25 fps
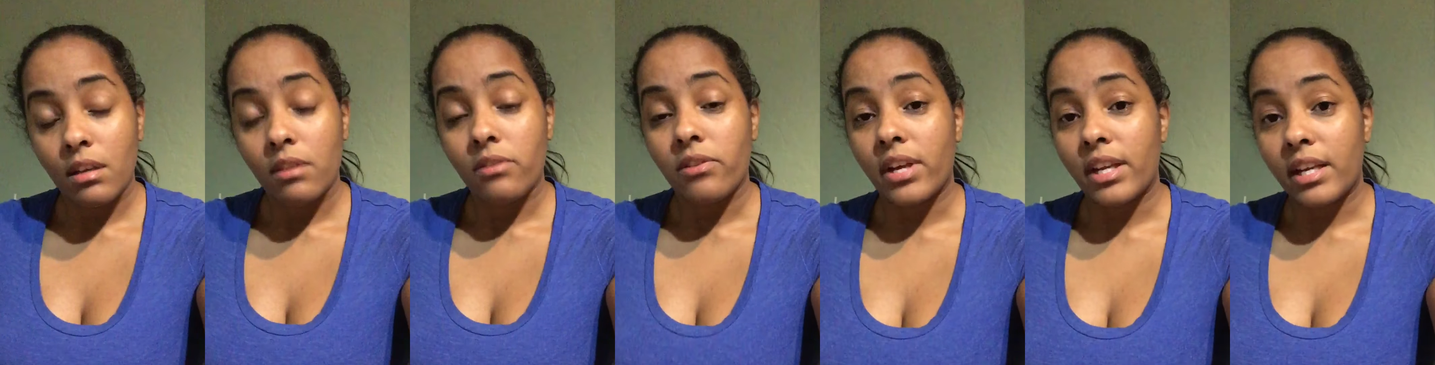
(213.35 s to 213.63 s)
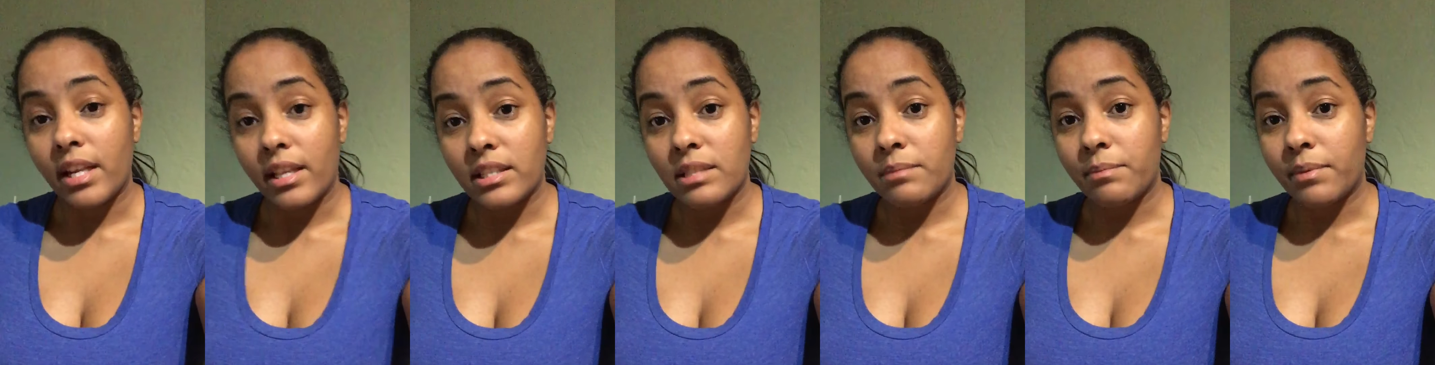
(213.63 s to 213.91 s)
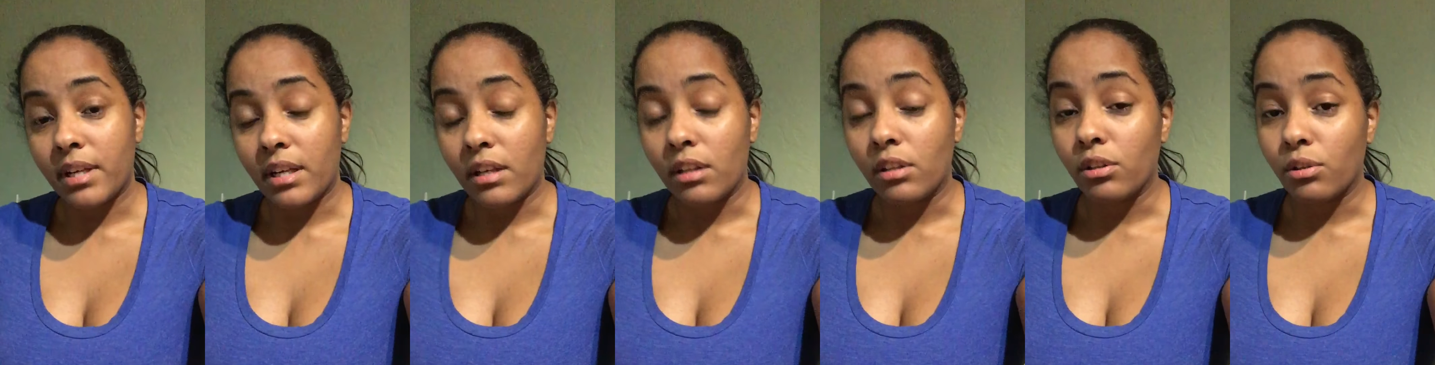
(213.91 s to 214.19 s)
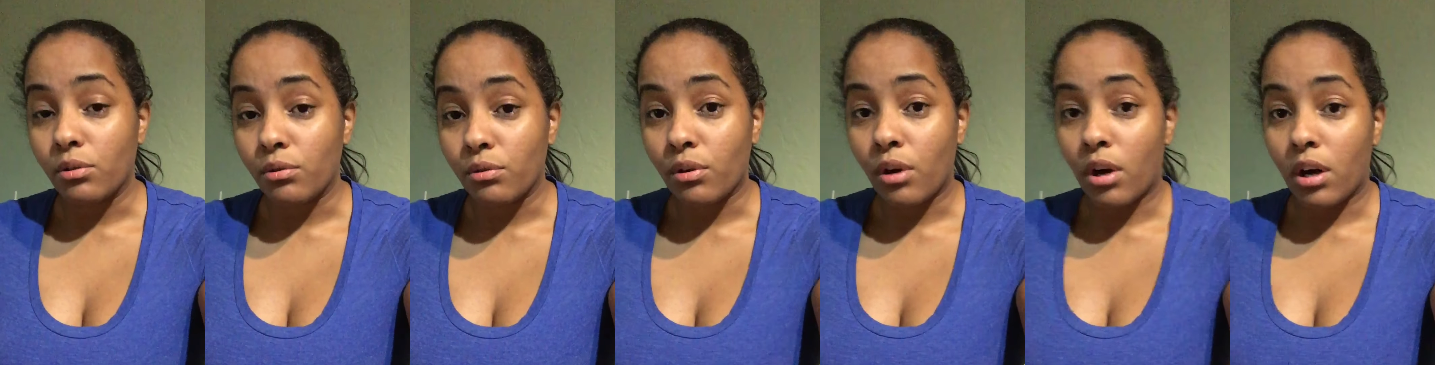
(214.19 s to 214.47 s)
they need to be
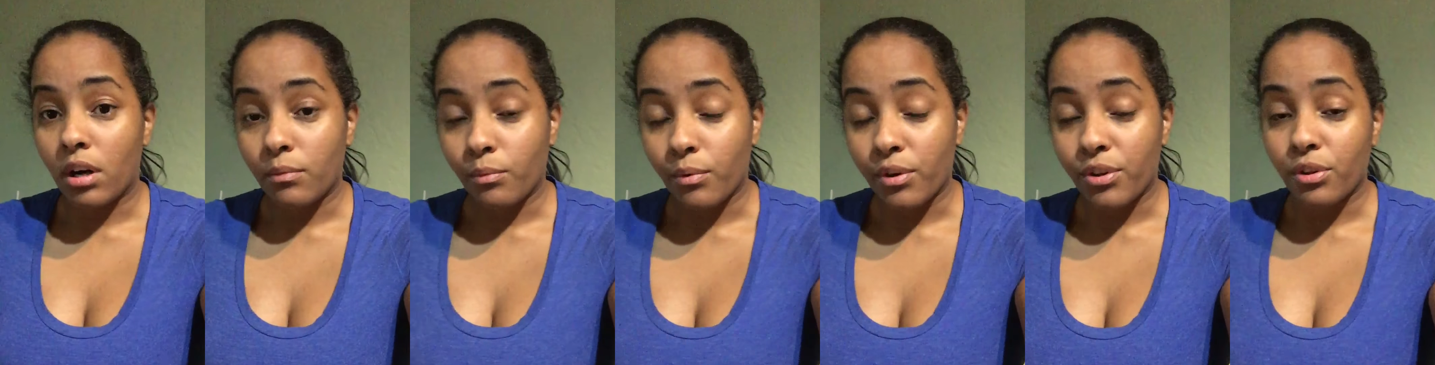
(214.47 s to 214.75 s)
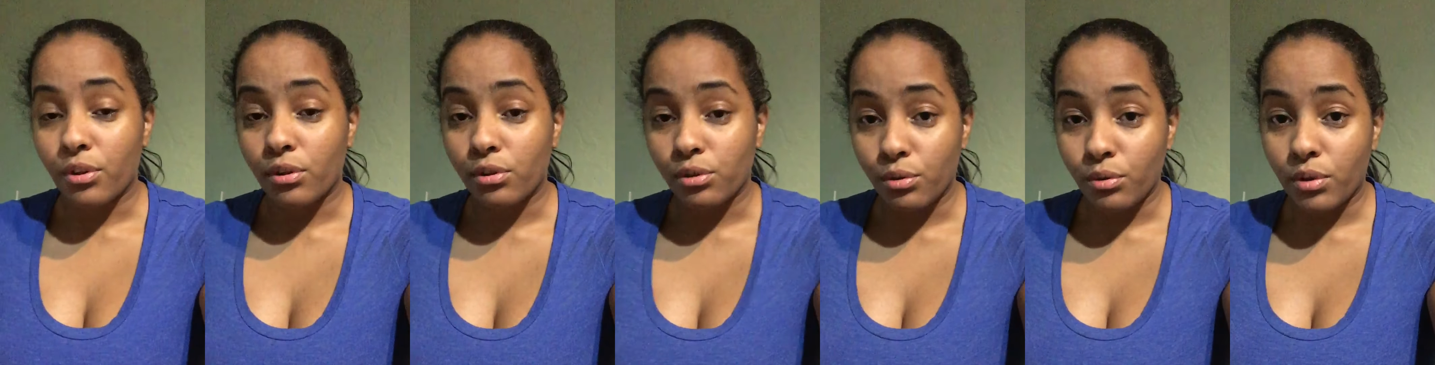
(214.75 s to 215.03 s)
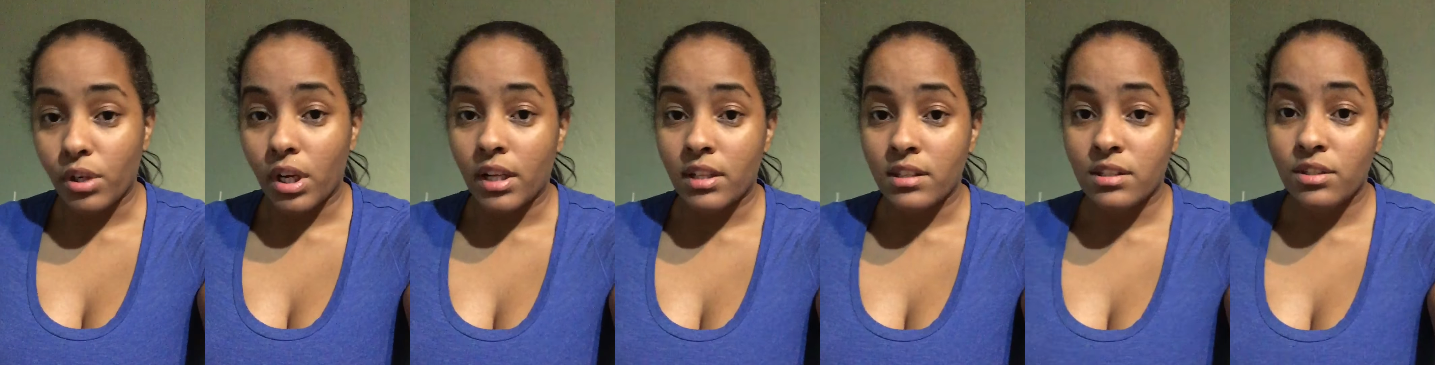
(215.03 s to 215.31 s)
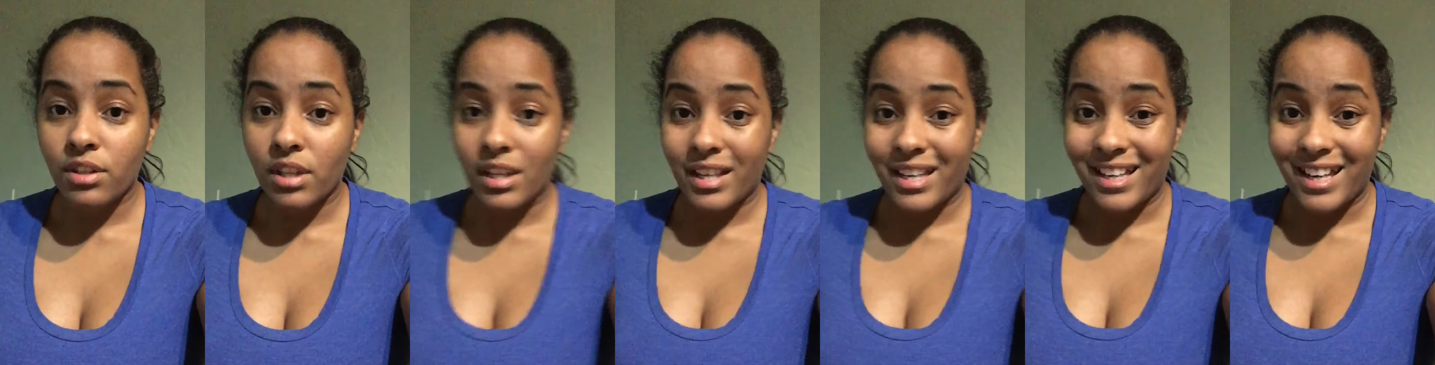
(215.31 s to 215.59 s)
glued on with a glue gun
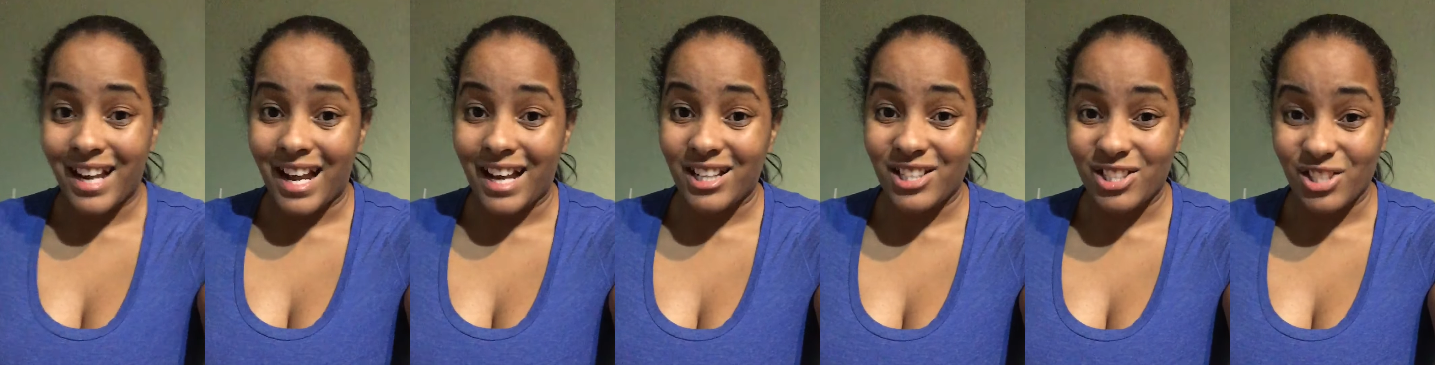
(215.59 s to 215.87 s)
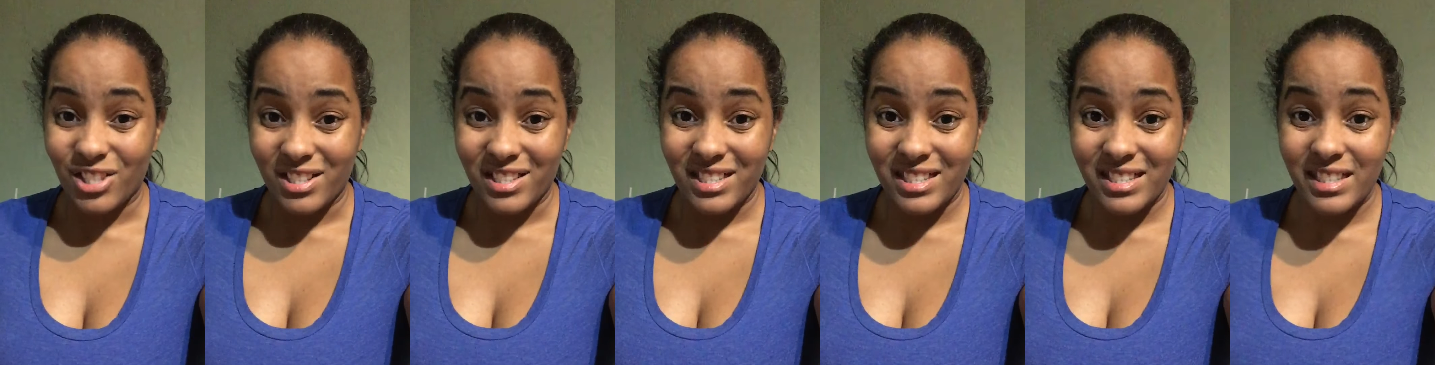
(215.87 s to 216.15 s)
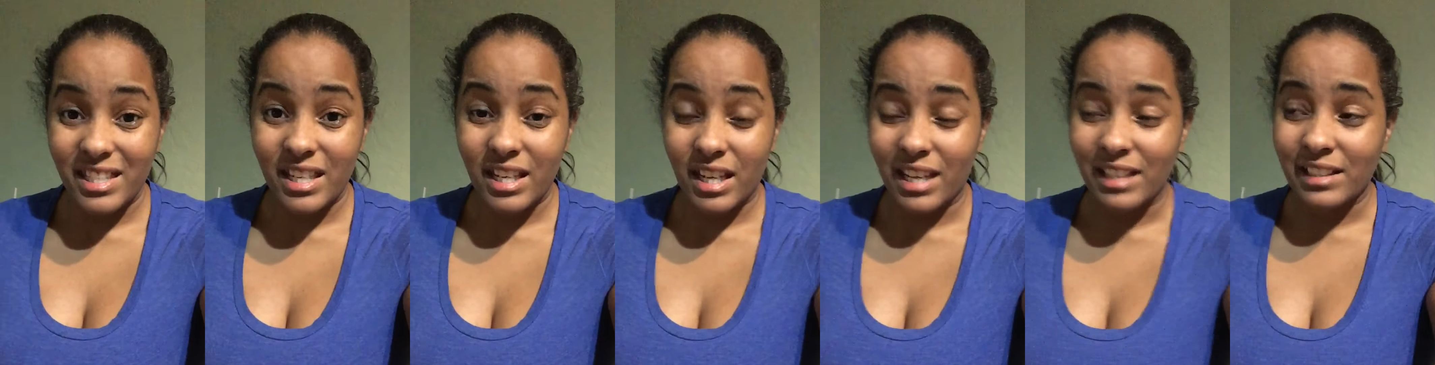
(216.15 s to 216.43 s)
so they can actually stick.